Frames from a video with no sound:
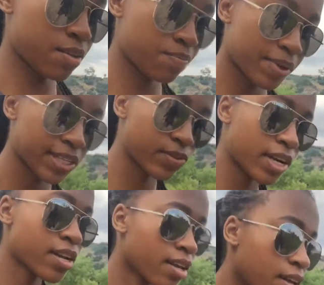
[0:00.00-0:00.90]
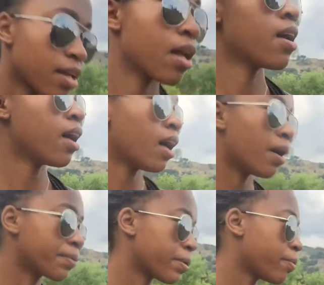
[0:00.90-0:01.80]
Best friend,
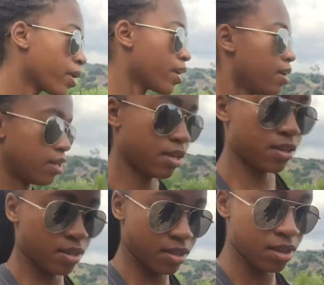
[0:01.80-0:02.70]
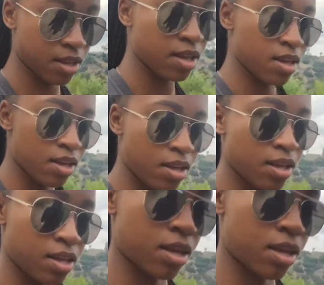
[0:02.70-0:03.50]
Abril Peña. I'm done.